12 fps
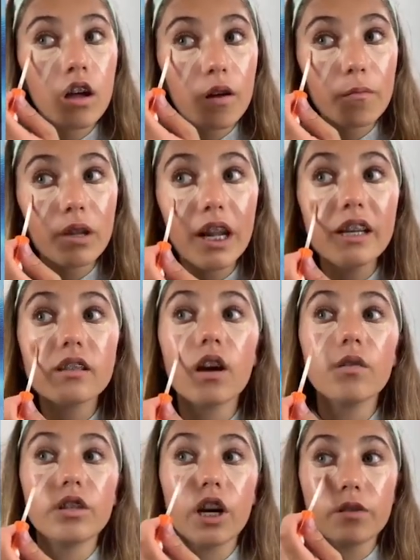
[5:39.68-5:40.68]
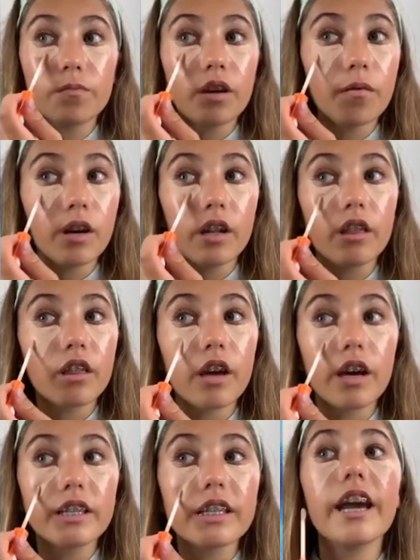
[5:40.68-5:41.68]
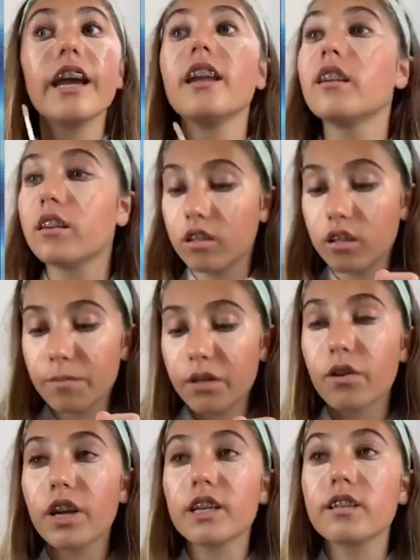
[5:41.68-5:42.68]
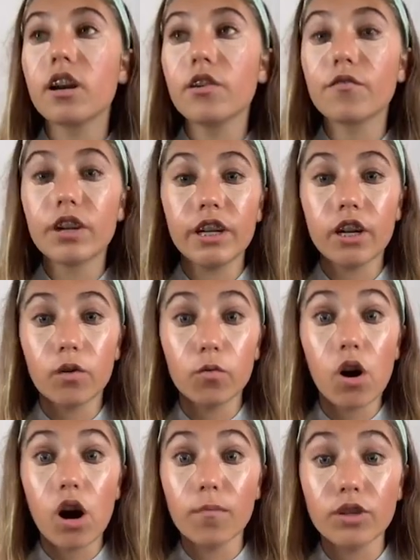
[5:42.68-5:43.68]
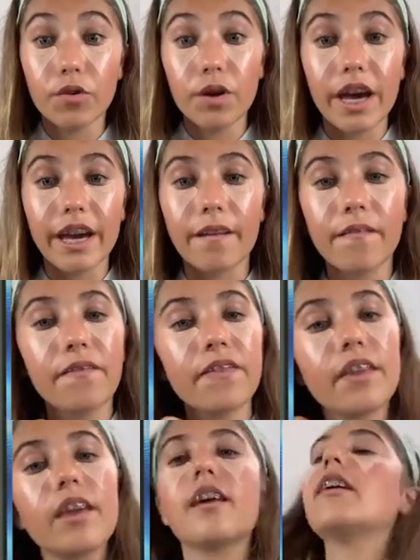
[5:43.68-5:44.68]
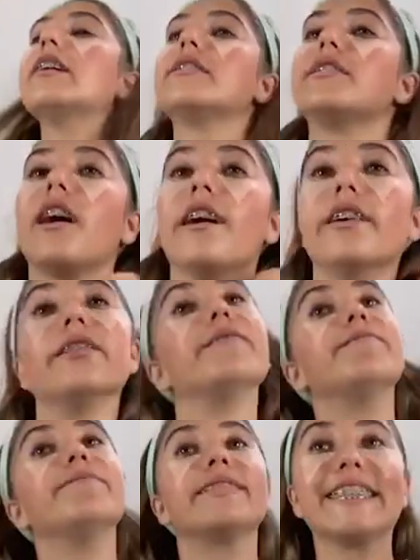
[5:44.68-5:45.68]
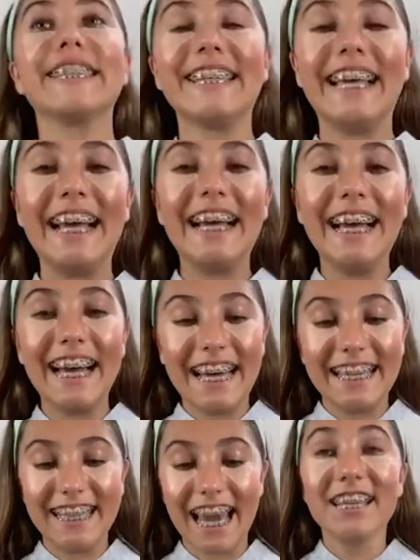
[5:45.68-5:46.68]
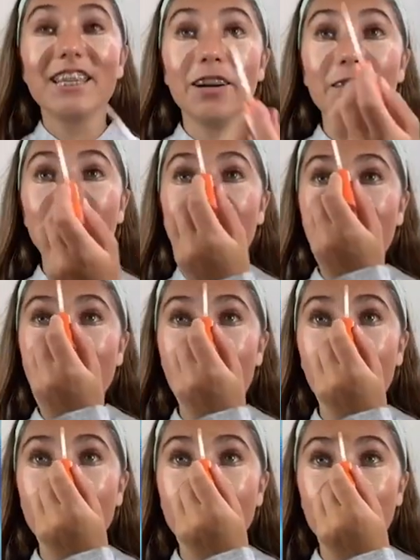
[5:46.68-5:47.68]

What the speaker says: Please don't judge me, I'm only 13. To be honest, don't really know what I'm doing. So yeah, don't judge how I do